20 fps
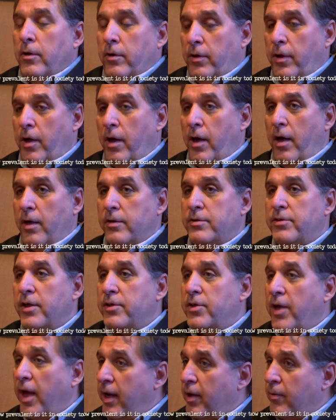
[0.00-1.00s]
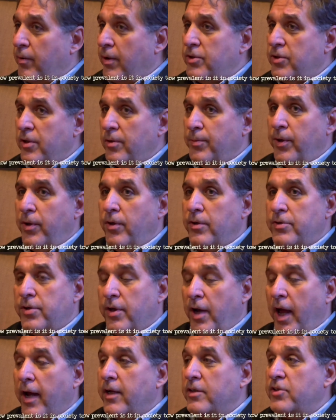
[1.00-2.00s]
Yeah, satanic ritual abuse,
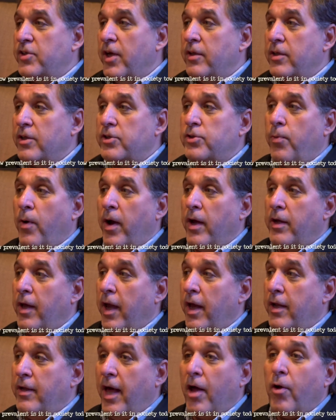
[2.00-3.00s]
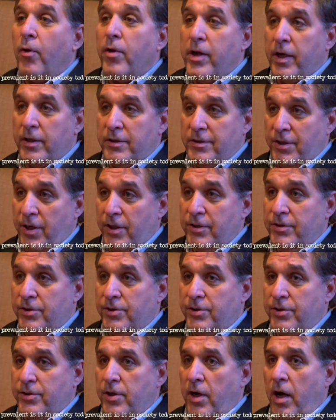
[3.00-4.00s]
and I could say it this way: it not only
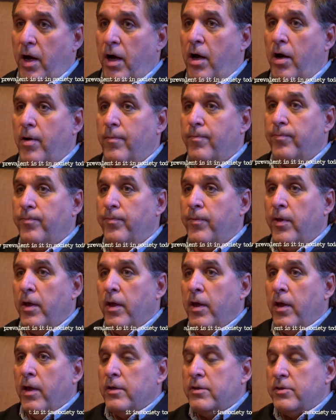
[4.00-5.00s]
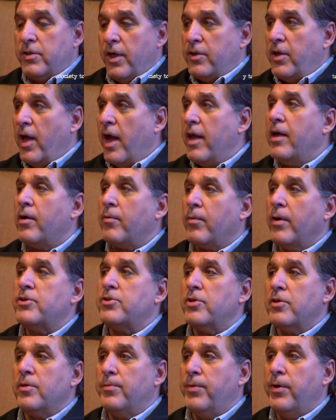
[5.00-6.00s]
exists. Satanic
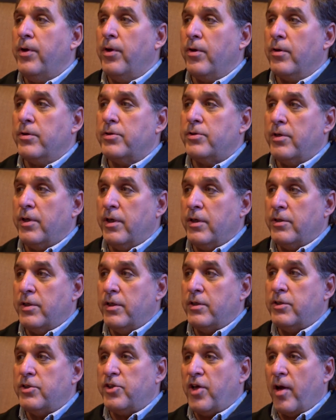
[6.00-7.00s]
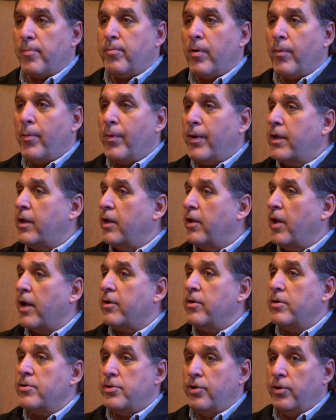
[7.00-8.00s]
ritual abuse is inseparably
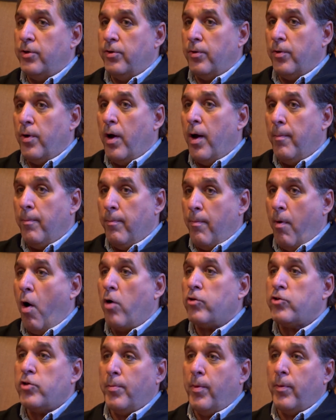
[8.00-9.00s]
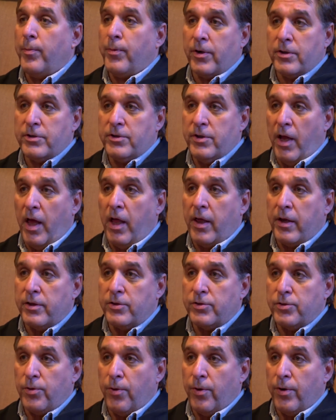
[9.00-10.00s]
connected to multiple personality
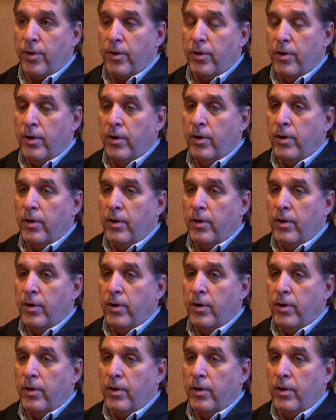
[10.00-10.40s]
disorder.